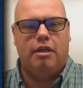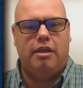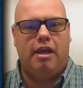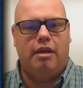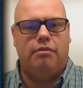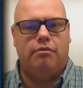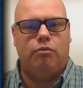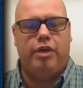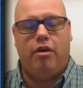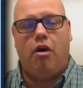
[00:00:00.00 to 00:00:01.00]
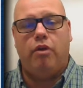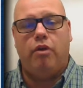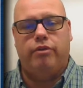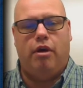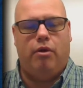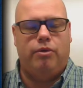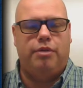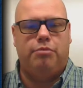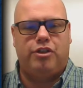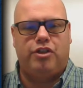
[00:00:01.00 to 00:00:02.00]
Yet we all know
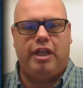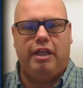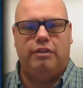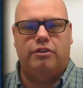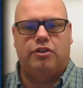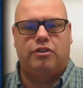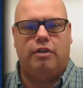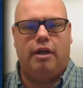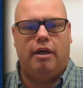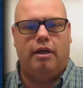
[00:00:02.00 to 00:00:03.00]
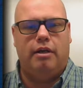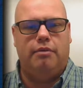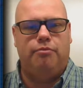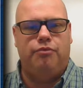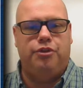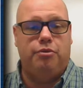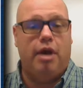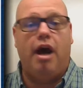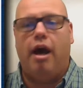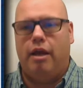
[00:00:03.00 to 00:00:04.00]
that machines do
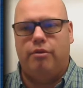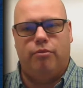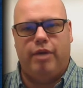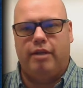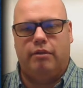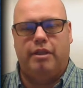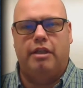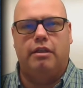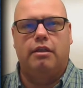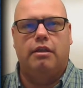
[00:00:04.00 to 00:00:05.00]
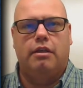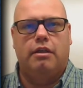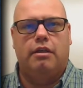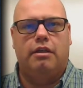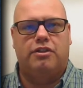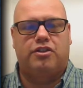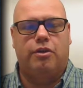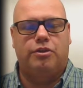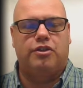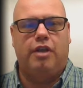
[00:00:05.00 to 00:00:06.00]
not readily
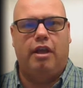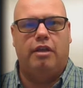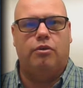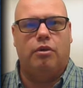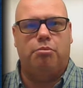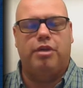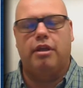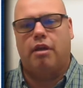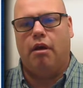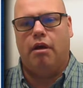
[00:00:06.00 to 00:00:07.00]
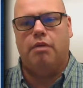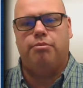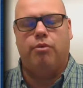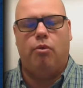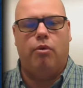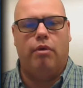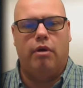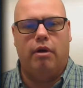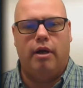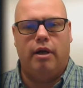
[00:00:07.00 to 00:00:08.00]
associate or pick up
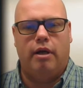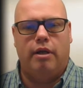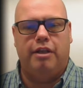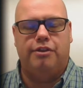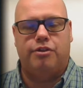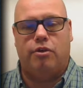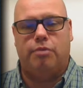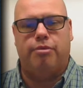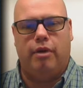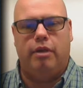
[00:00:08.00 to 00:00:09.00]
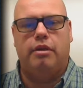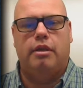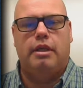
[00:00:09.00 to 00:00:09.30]
or interpret